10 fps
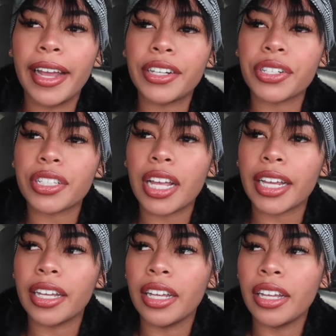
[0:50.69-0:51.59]
It just
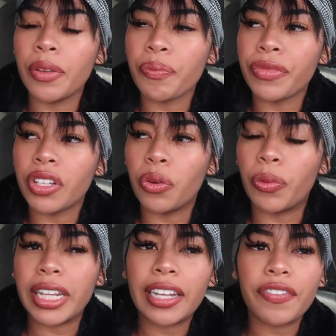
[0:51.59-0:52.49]
like
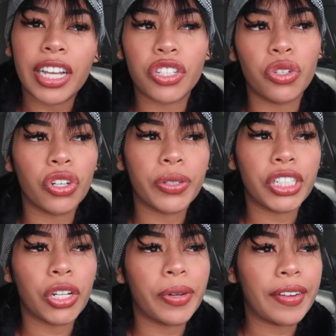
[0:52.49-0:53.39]
we live next door to each other.